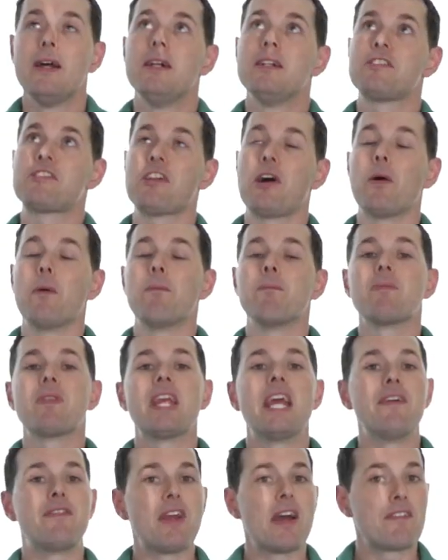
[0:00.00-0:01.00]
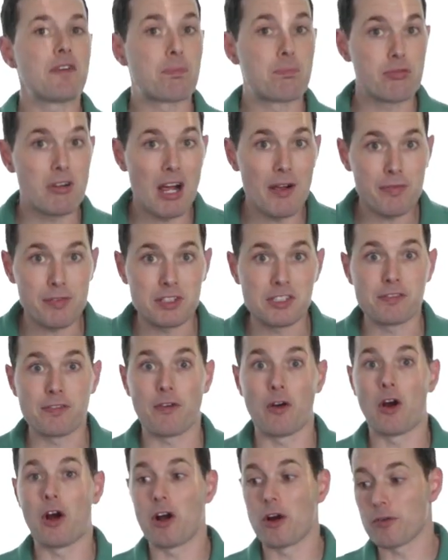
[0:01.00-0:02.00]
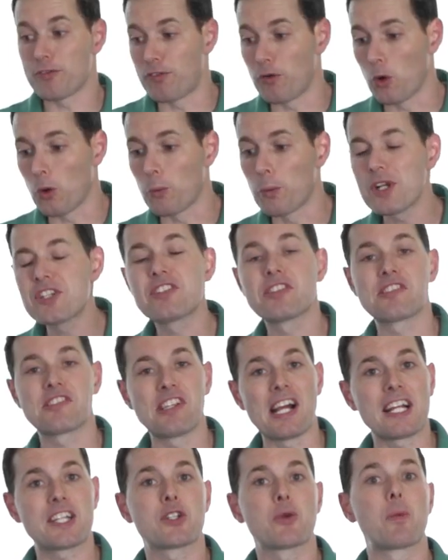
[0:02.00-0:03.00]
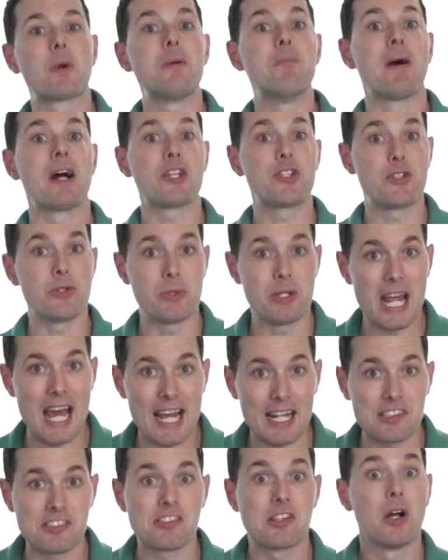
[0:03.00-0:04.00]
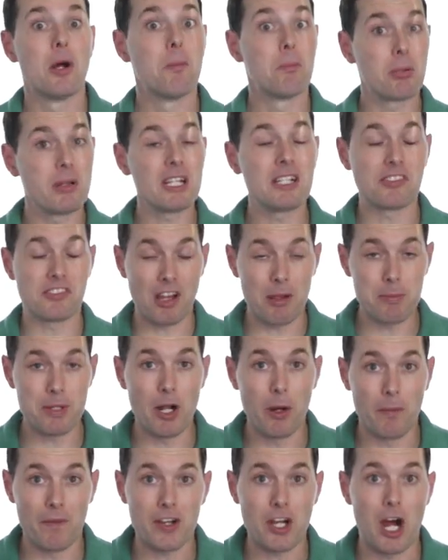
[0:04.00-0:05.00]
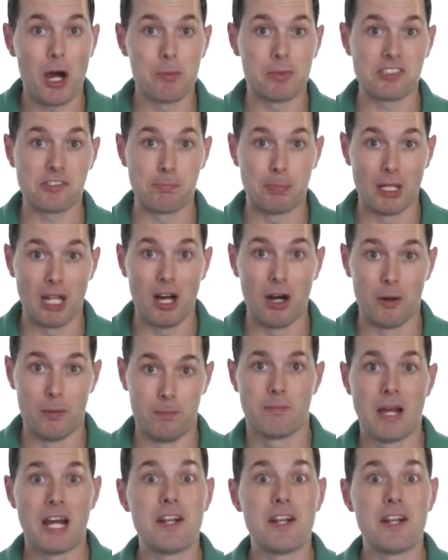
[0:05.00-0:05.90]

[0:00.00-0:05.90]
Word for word: So, if you have a preference for, our, for which sector we might do next, please let me know in the comments below.